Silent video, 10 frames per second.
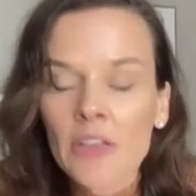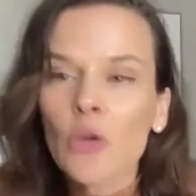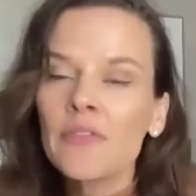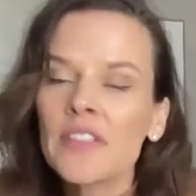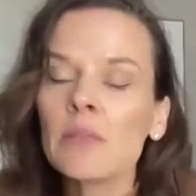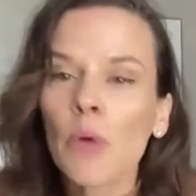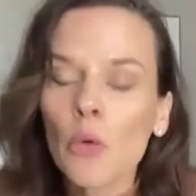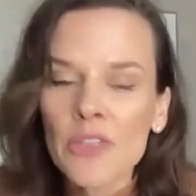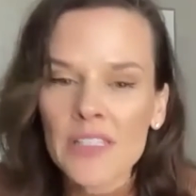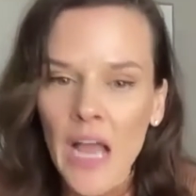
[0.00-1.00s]
So I've seen
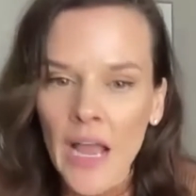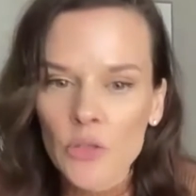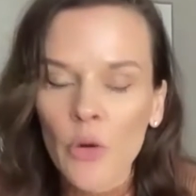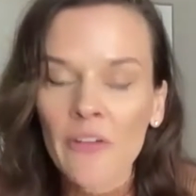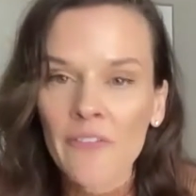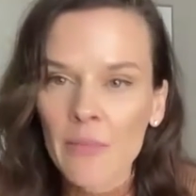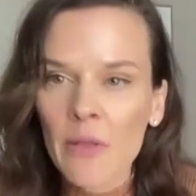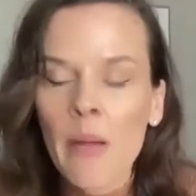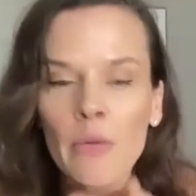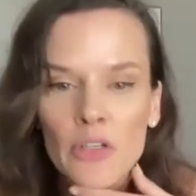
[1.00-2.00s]
both sides where a family
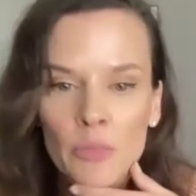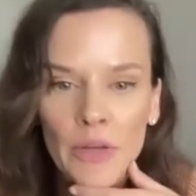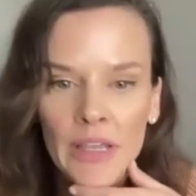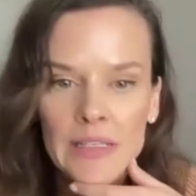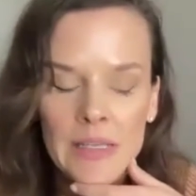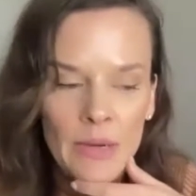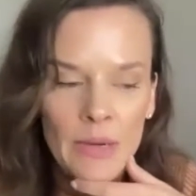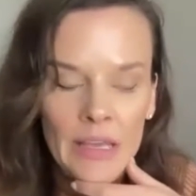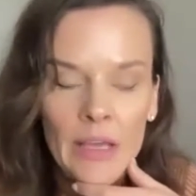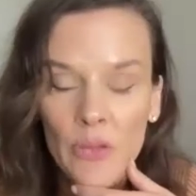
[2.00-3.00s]
member is bringing
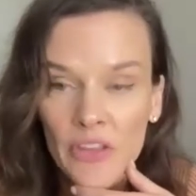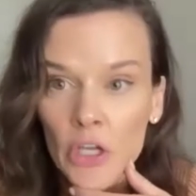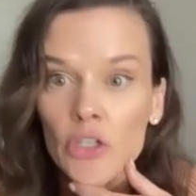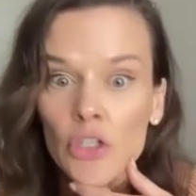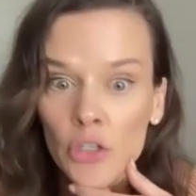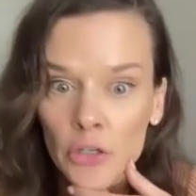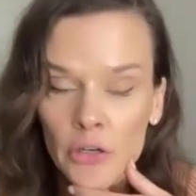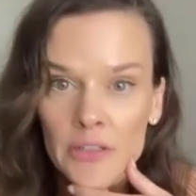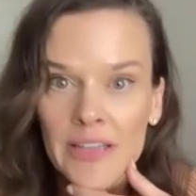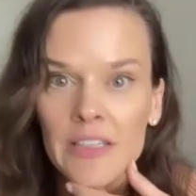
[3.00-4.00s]
somebody in with
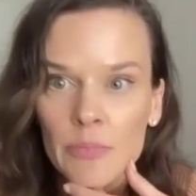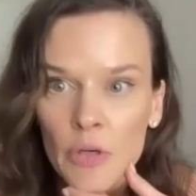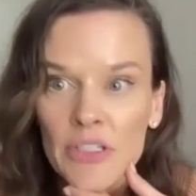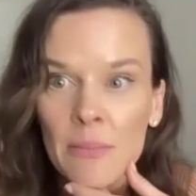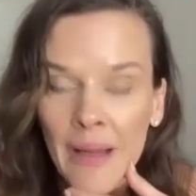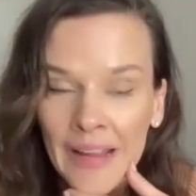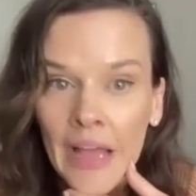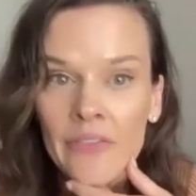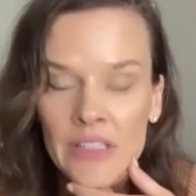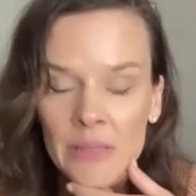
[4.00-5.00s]
concerns that this person might
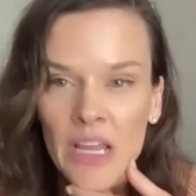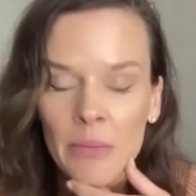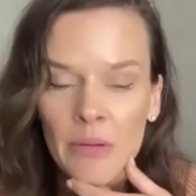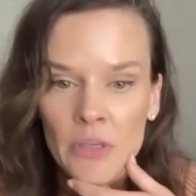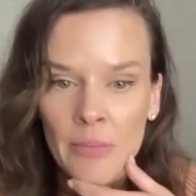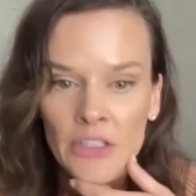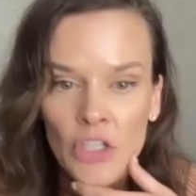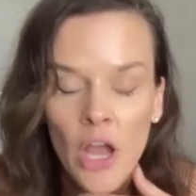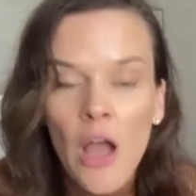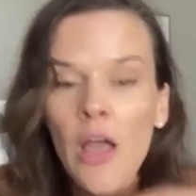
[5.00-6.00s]
have some type of
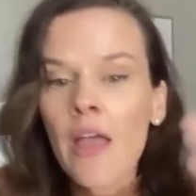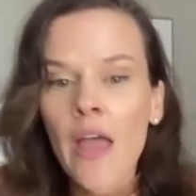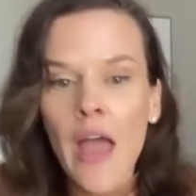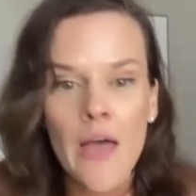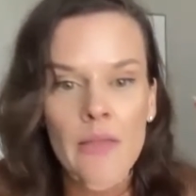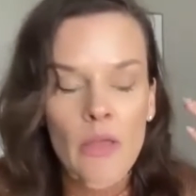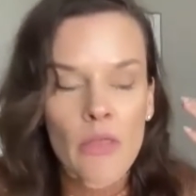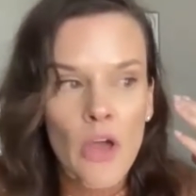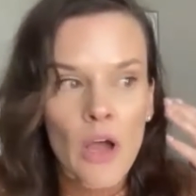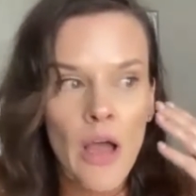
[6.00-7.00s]
dementia, and
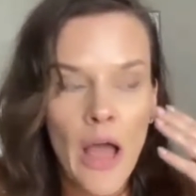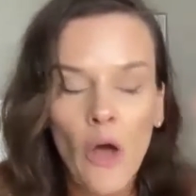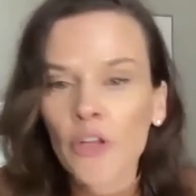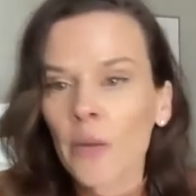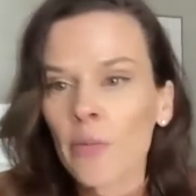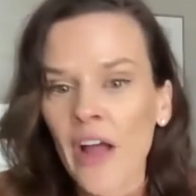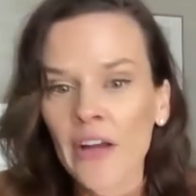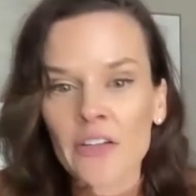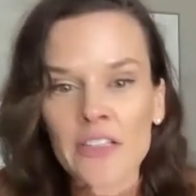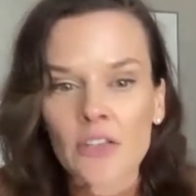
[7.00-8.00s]
the healthcare
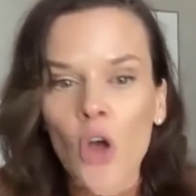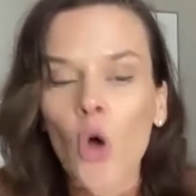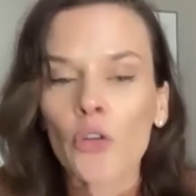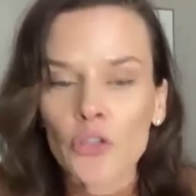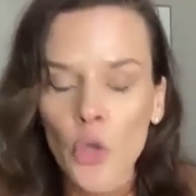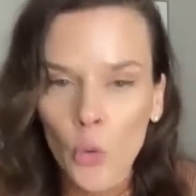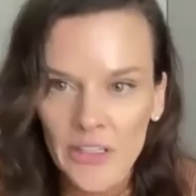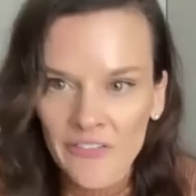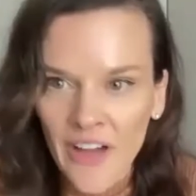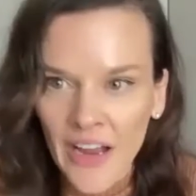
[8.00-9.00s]
provider says, oh, they're
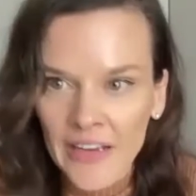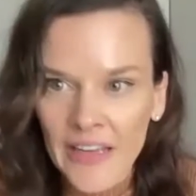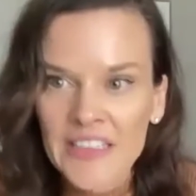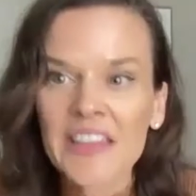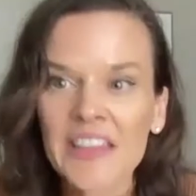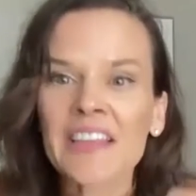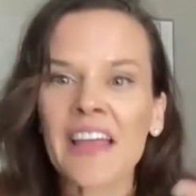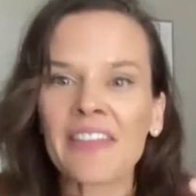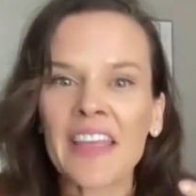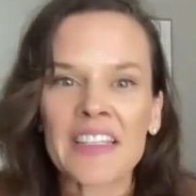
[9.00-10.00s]
totally fine. And to think
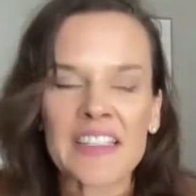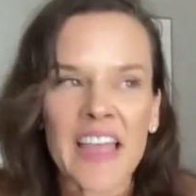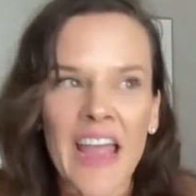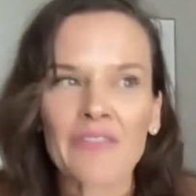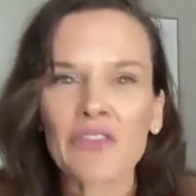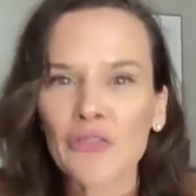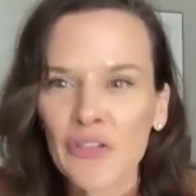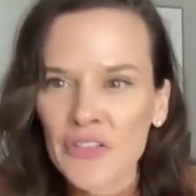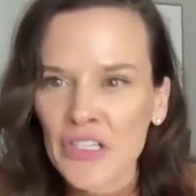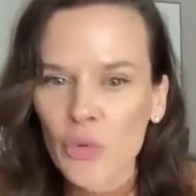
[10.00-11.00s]
that they can say after
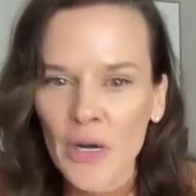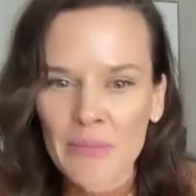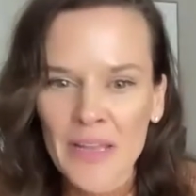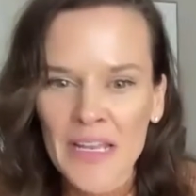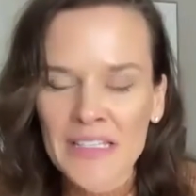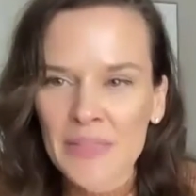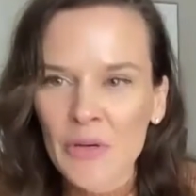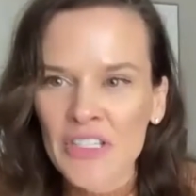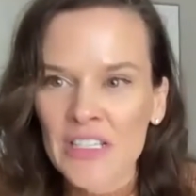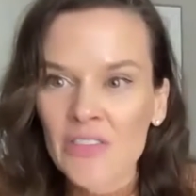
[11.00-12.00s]
15, 20 minutes, this
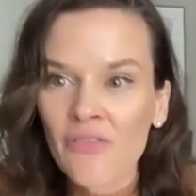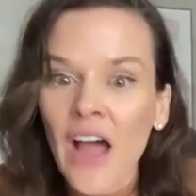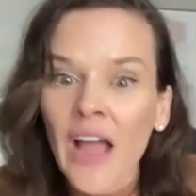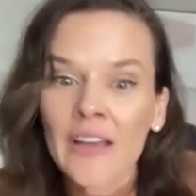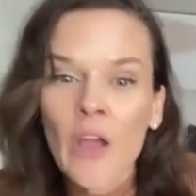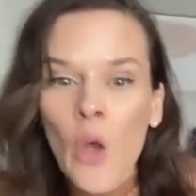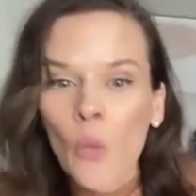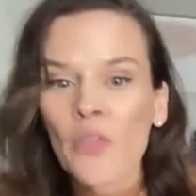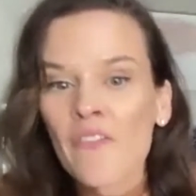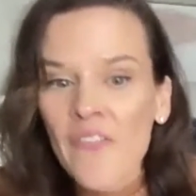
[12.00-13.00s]
person is fine,
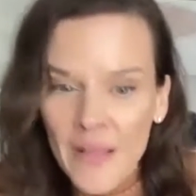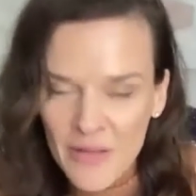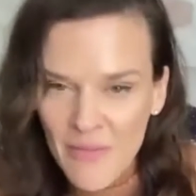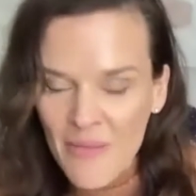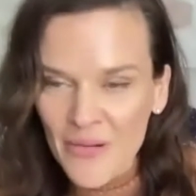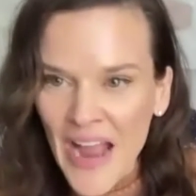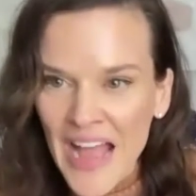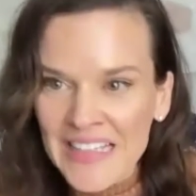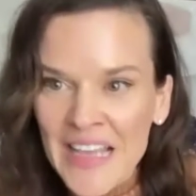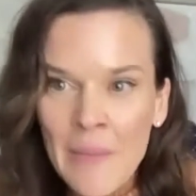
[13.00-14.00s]
when the family member
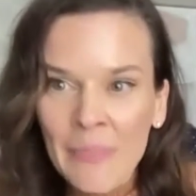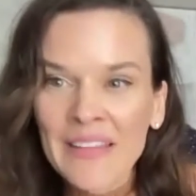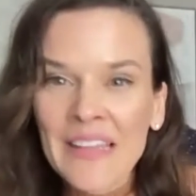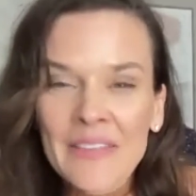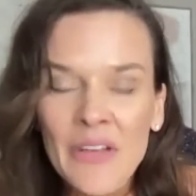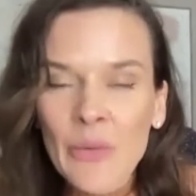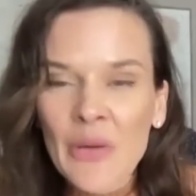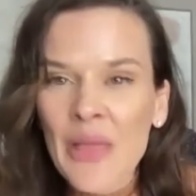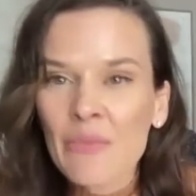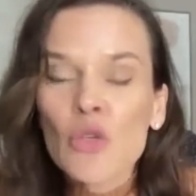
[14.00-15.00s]
has been living
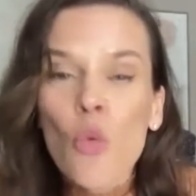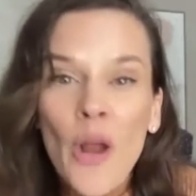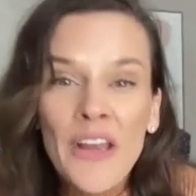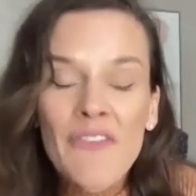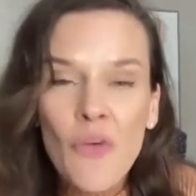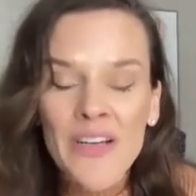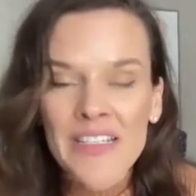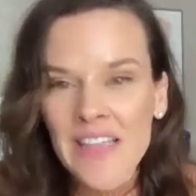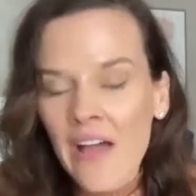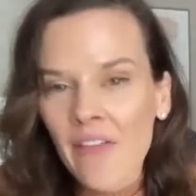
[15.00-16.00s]
with them
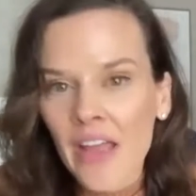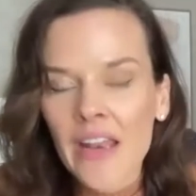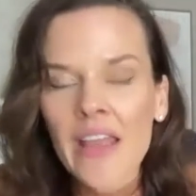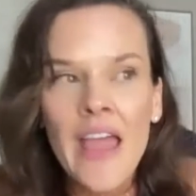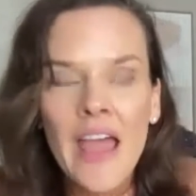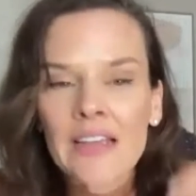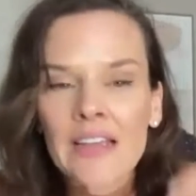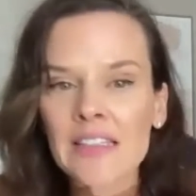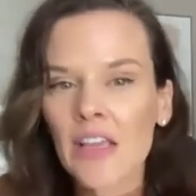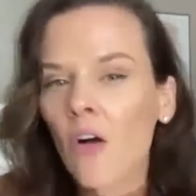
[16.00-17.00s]
24/7 and
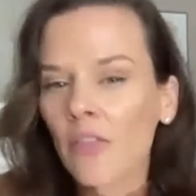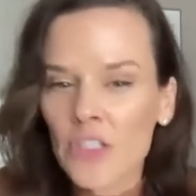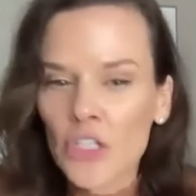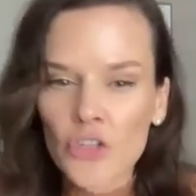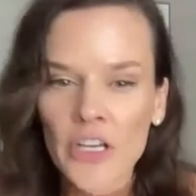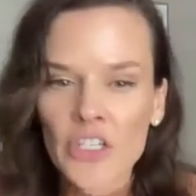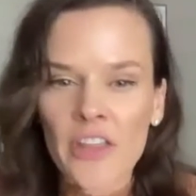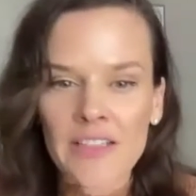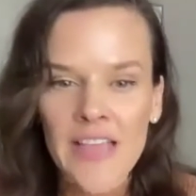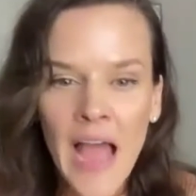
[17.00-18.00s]
is seeing all these strange
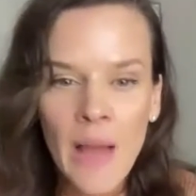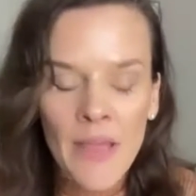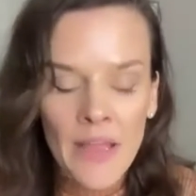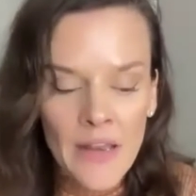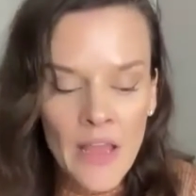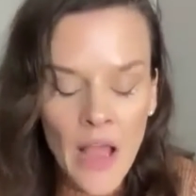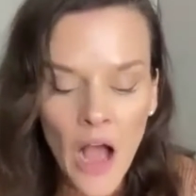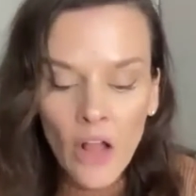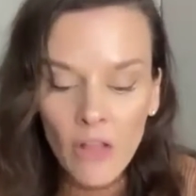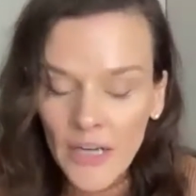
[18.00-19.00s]
things happen,
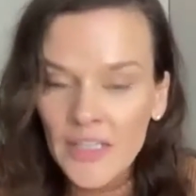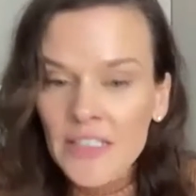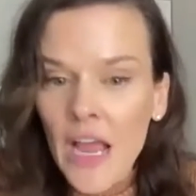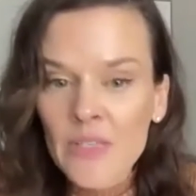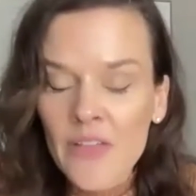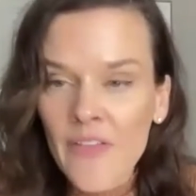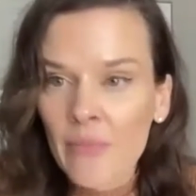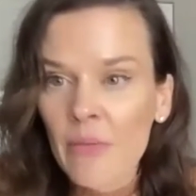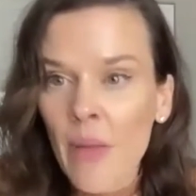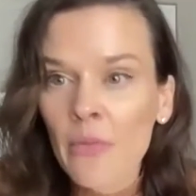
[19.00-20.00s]
a lot of times the
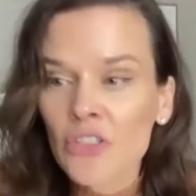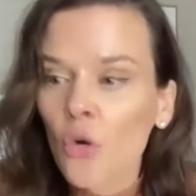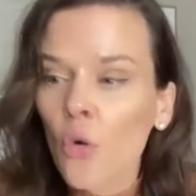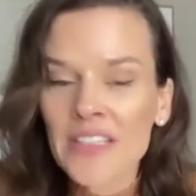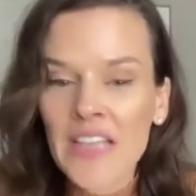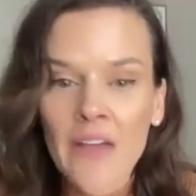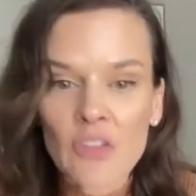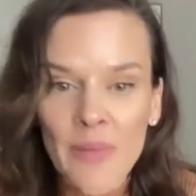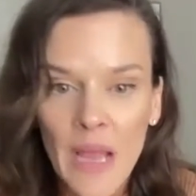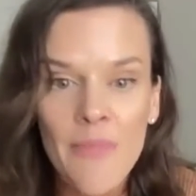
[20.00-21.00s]
family members are going to have
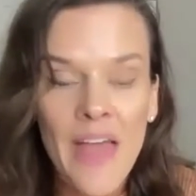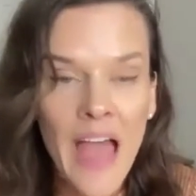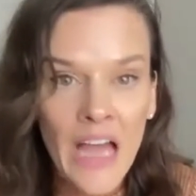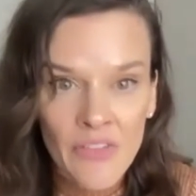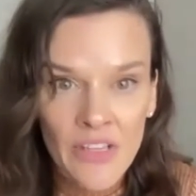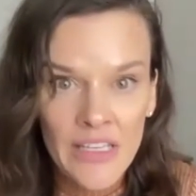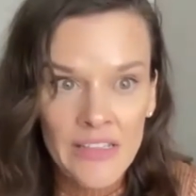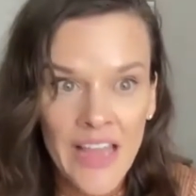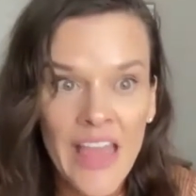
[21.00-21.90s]
to become the advocate.